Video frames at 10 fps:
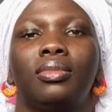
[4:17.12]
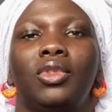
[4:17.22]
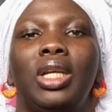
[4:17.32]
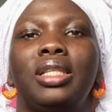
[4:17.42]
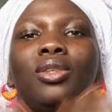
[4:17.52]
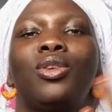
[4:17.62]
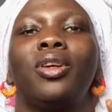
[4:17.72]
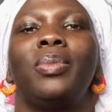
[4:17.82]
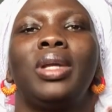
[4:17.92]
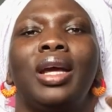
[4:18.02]
It's gonna
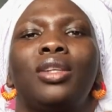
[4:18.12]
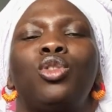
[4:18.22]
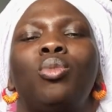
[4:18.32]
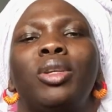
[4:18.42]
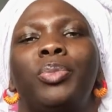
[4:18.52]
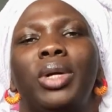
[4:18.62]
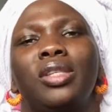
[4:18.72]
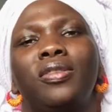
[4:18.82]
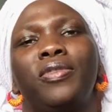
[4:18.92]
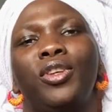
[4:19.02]
be too much
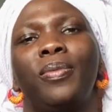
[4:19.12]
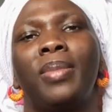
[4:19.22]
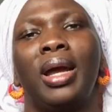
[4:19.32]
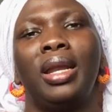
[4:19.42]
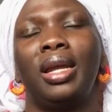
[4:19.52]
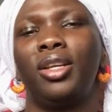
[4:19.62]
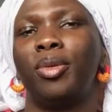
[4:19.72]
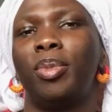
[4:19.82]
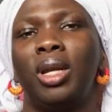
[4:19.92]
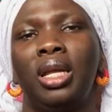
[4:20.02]
pressure for your mind and your
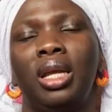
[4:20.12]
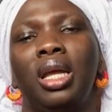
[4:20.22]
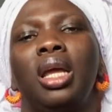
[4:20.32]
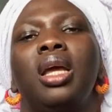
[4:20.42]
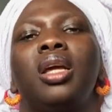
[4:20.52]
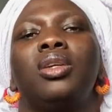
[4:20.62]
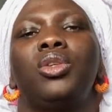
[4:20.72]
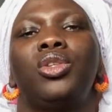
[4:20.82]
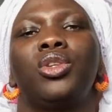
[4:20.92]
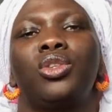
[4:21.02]
body to
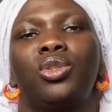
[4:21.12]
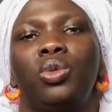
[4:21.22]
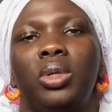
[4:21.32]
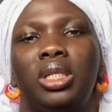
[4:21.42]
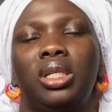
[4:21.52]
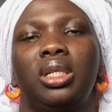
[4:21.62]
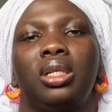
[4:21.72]
just switch.